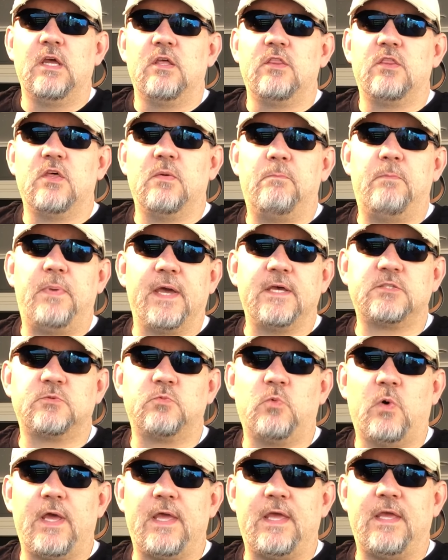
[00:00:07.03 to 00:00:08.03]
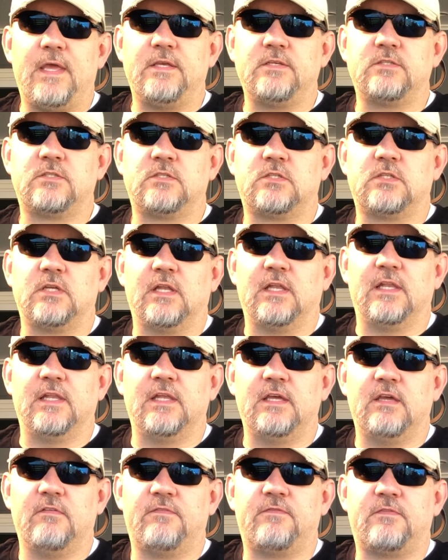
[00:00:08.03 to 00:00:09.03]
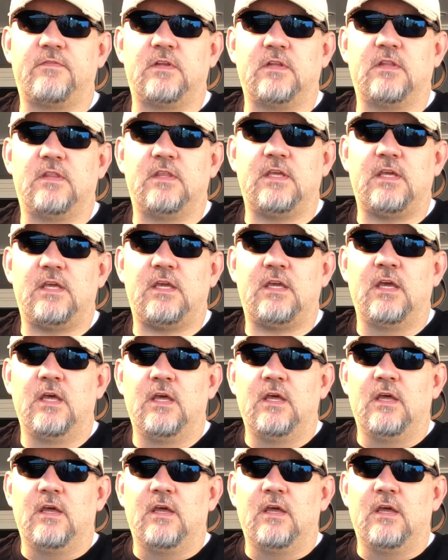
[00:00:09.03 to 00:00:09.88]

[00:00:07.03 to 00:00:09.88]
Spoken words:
the best ways to lift the